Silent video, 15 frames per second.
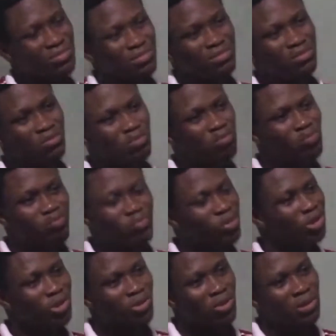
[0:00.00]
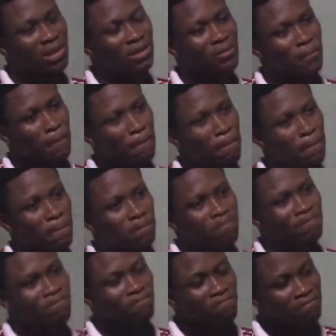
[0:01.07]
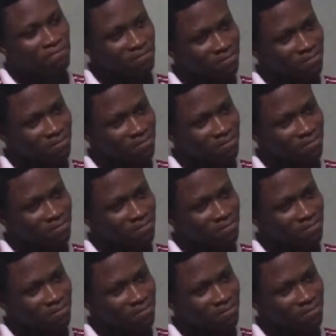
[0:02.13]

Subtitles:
maybe if I get you well,